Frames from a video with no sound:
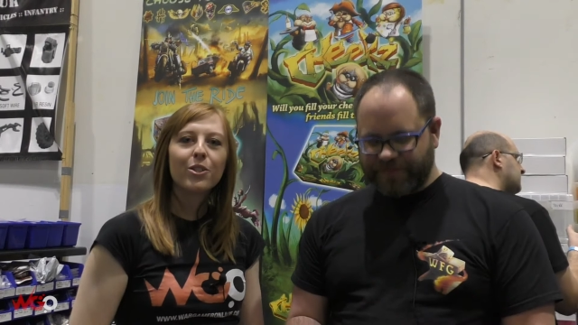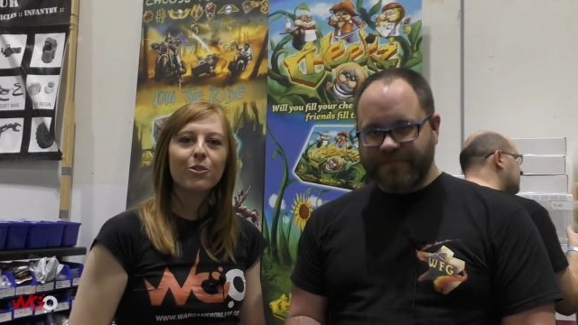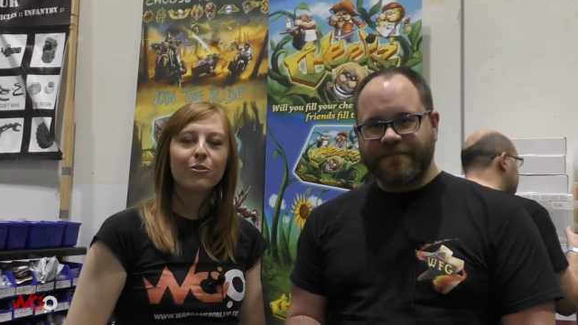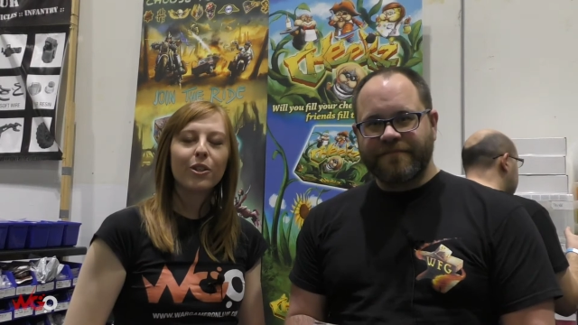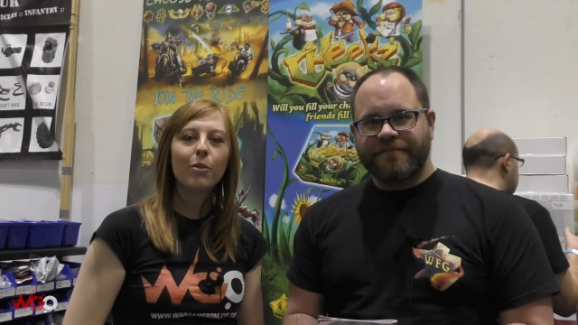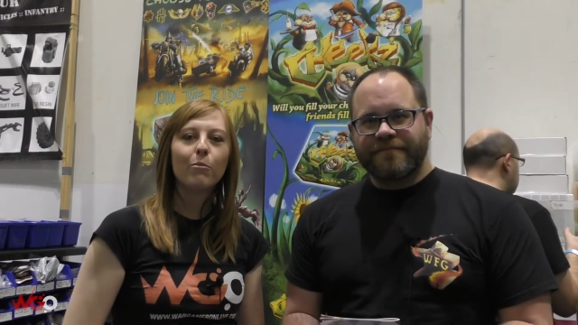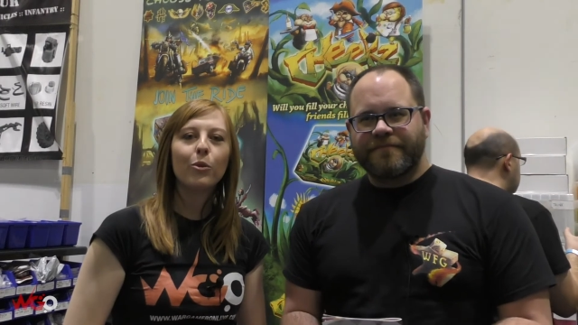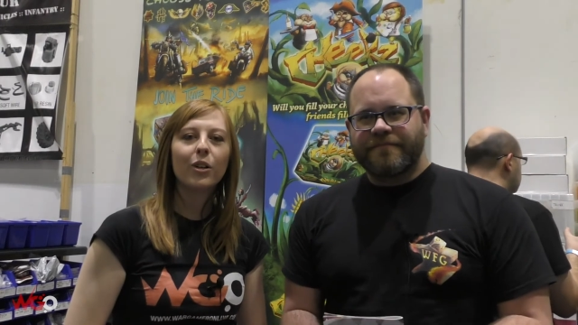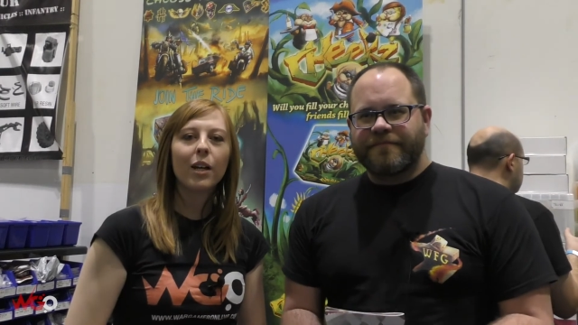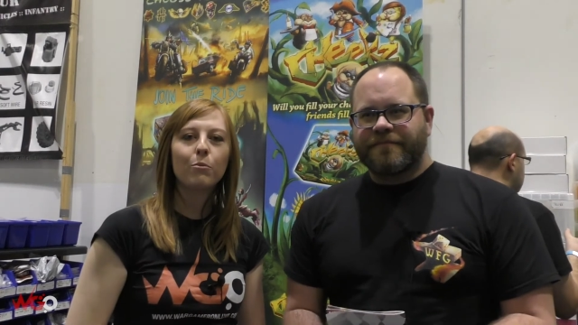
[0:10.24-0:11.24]
Speaker 1: Rachel from
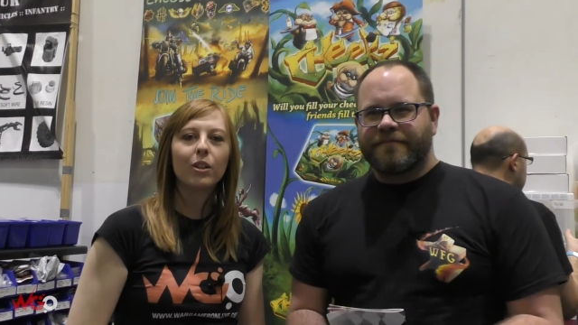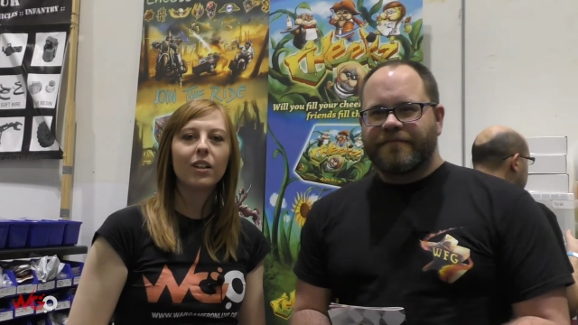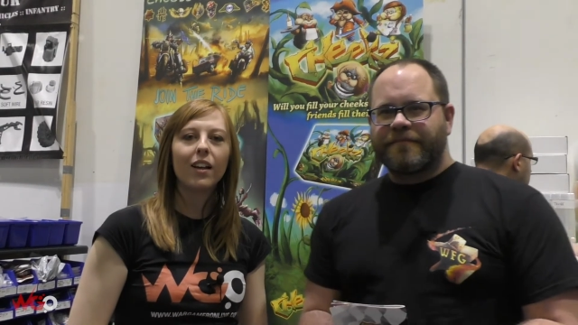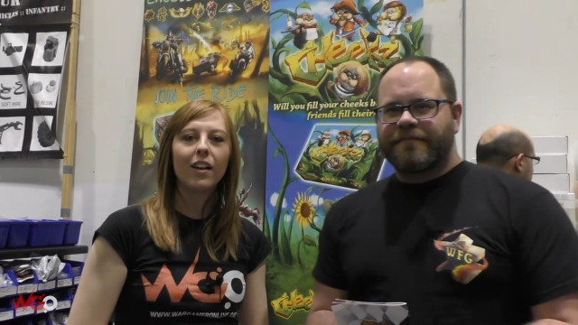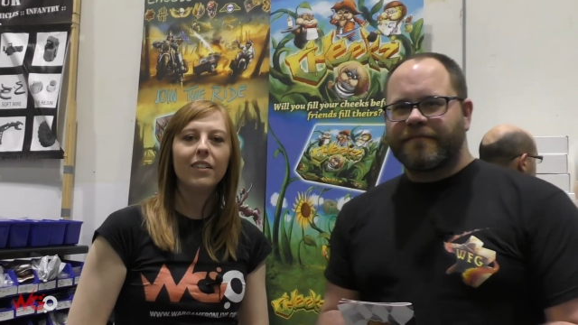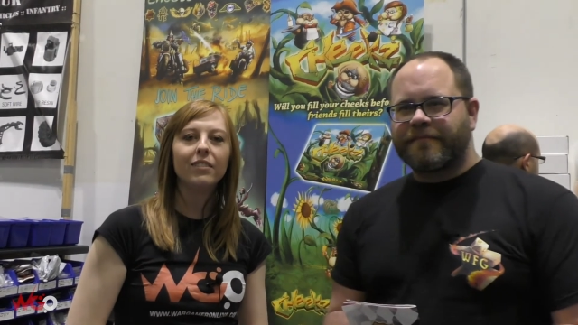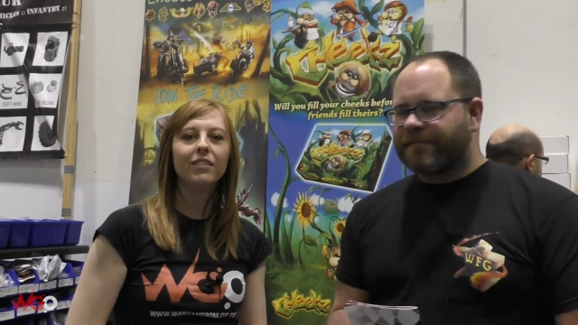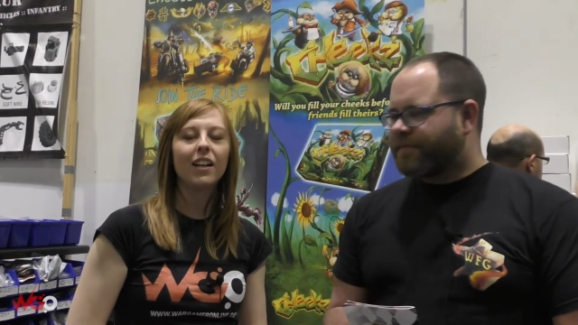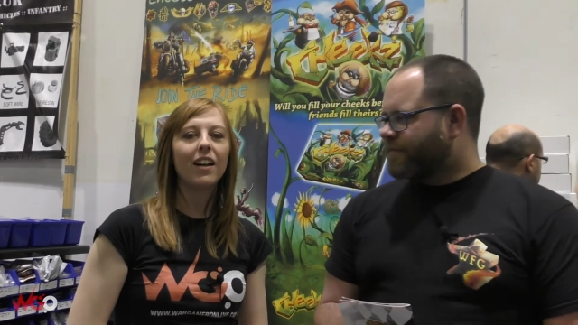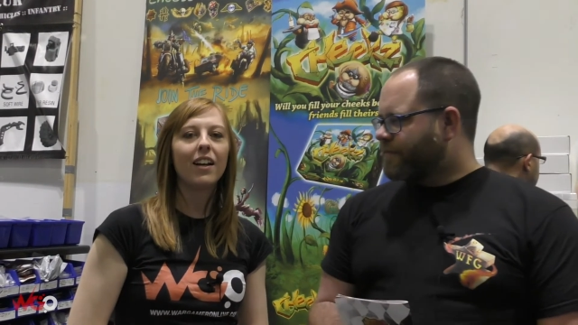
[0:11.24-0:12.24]
Wargamer Online,
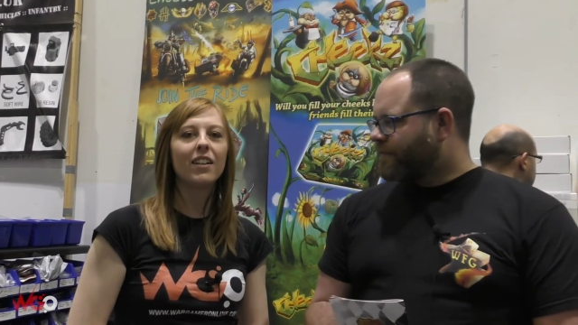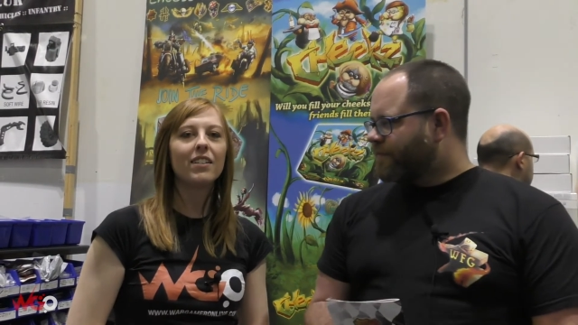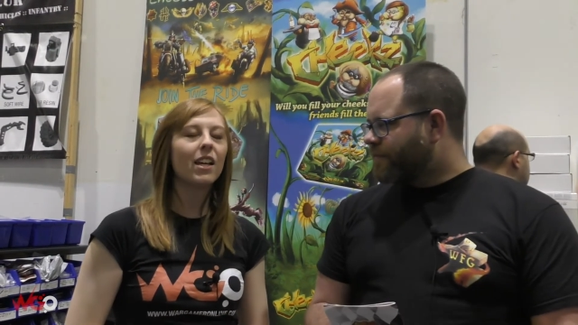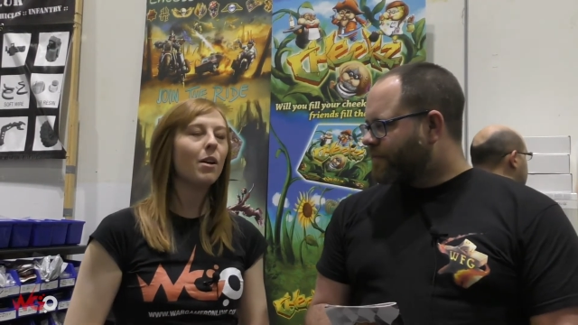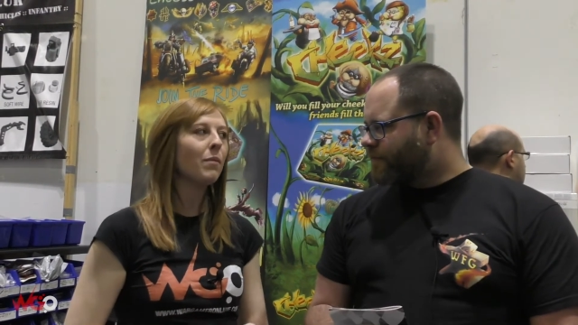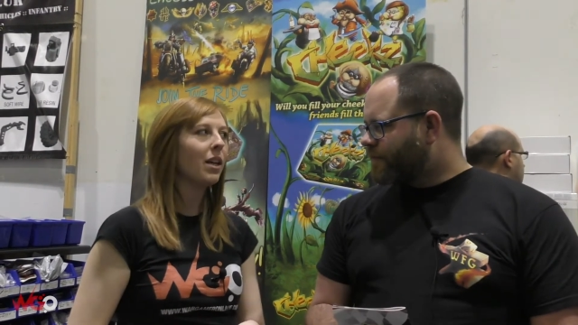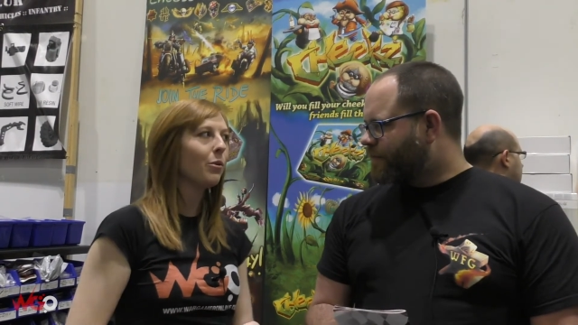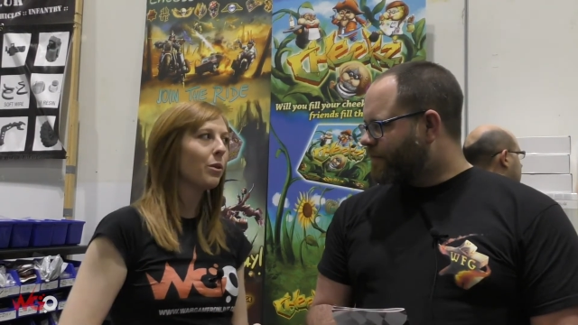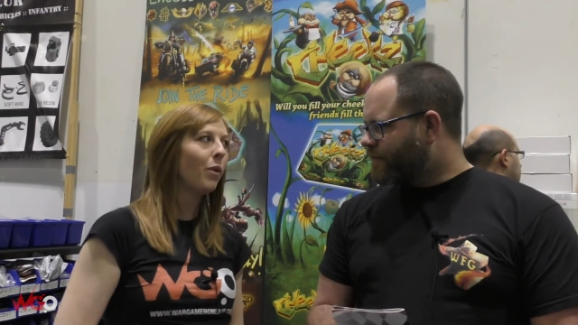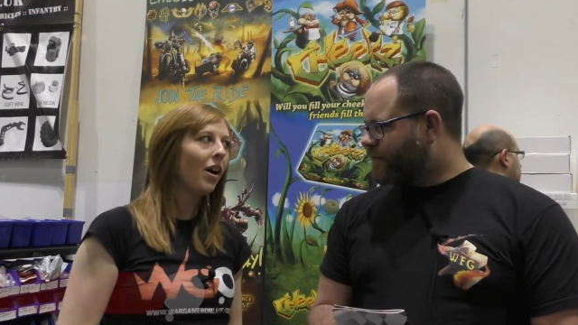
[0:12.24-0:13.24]
and I'm here
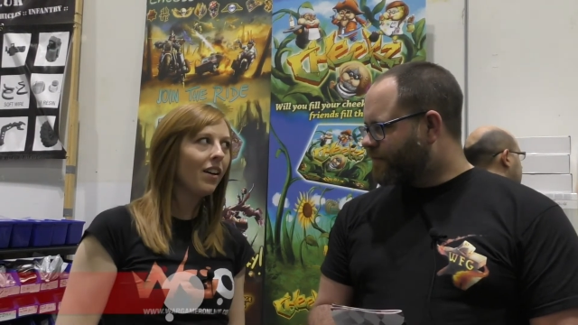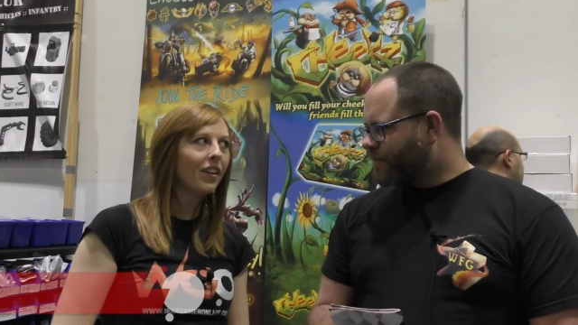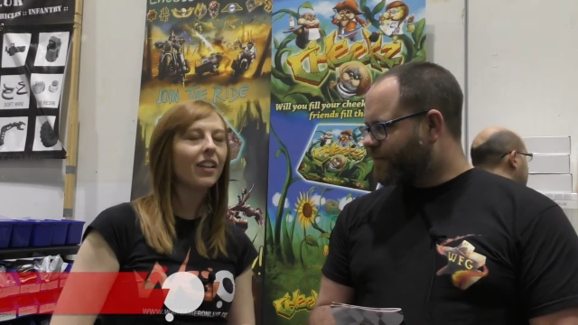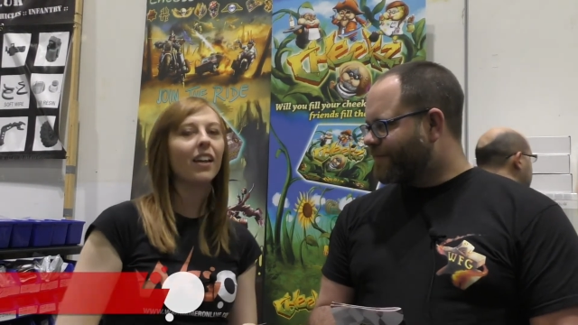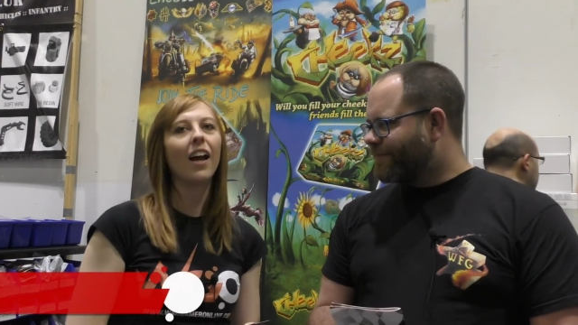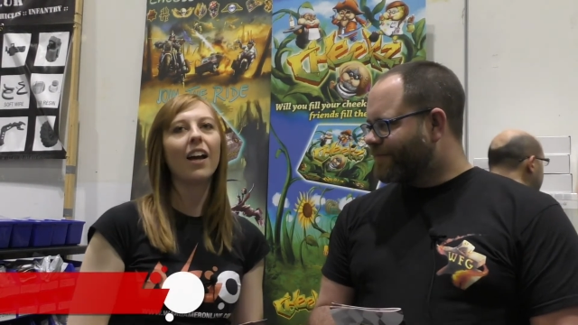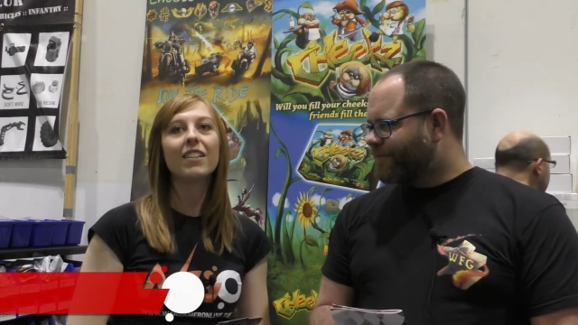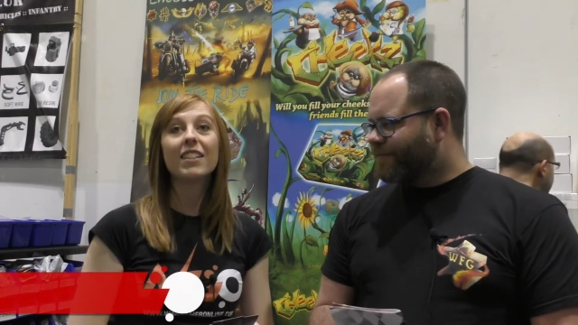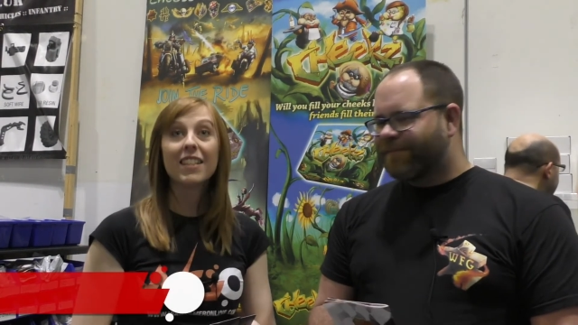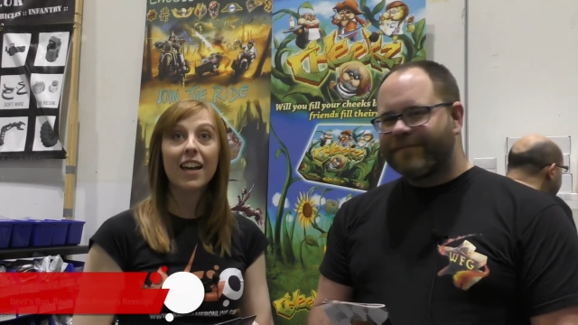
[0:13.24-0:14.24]
with Mark,
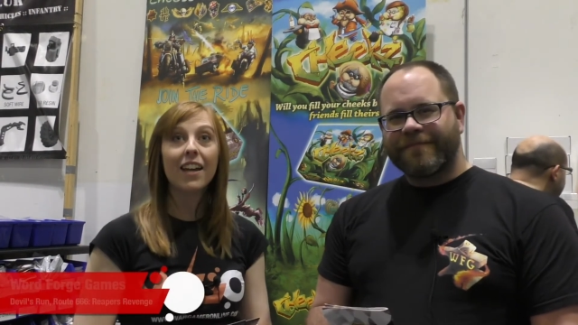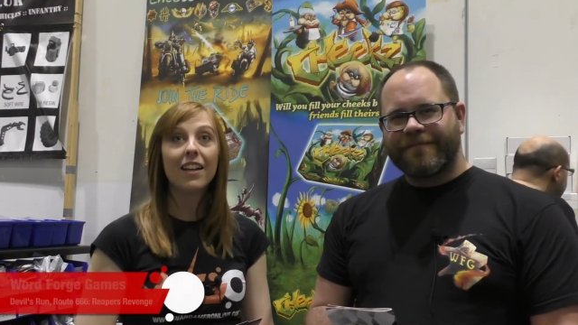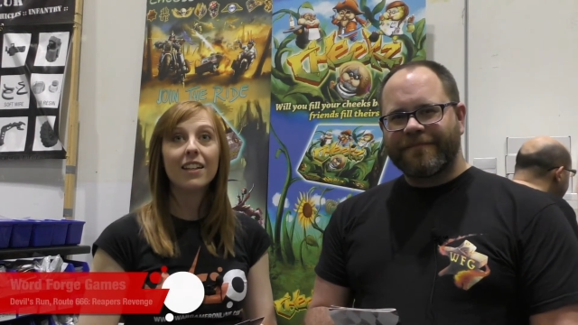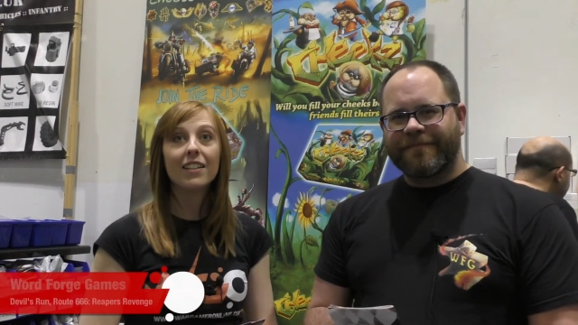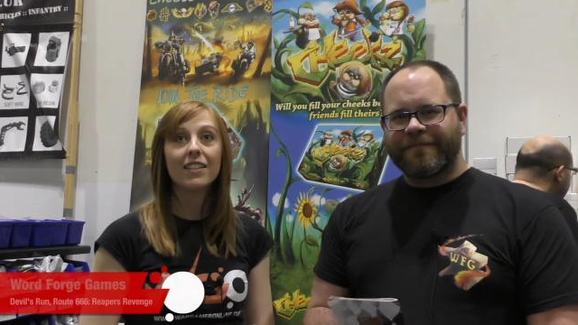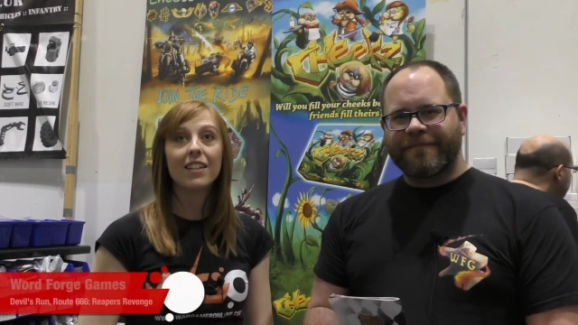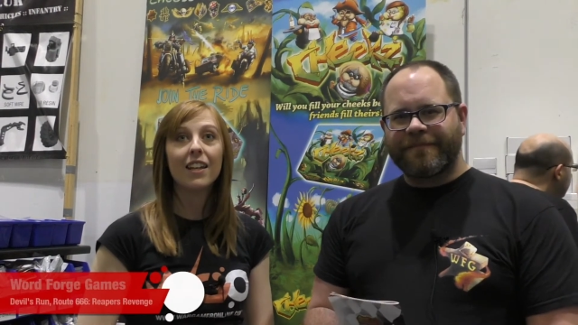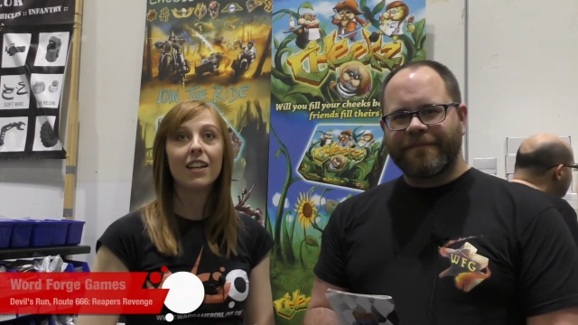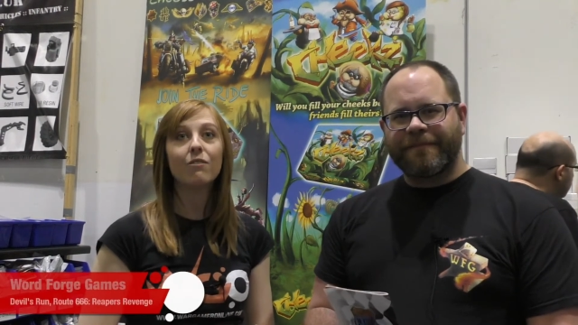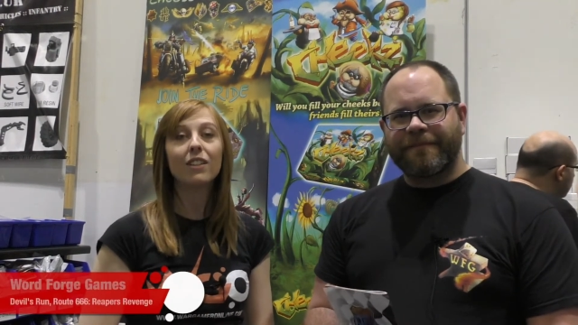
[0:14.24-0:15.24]
and today is
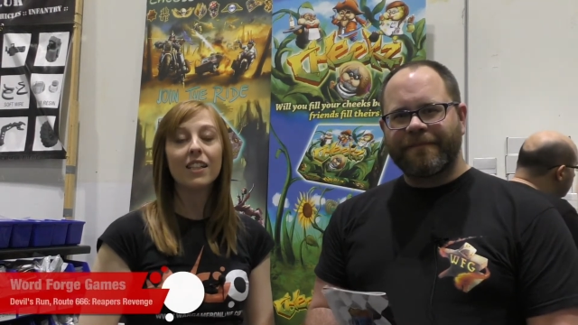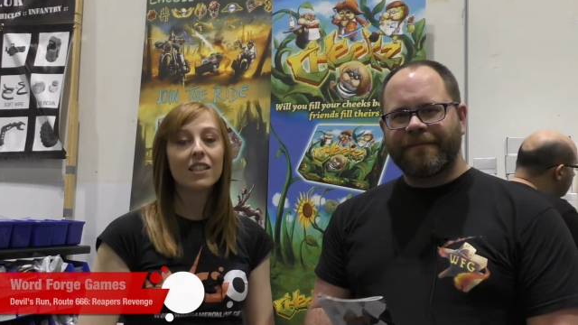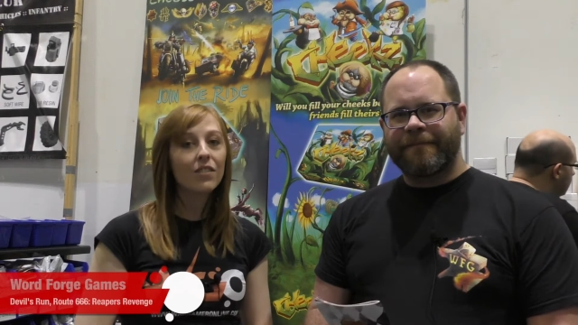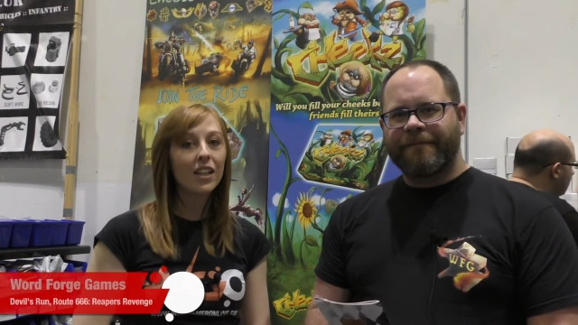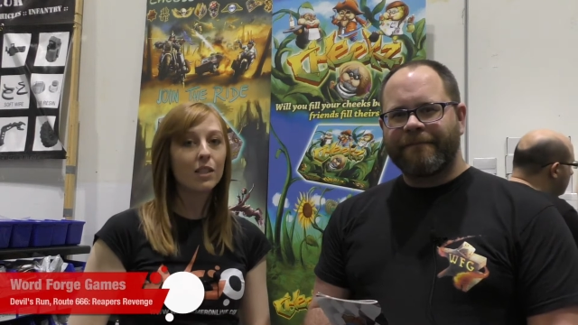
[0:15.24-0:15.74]
the release of the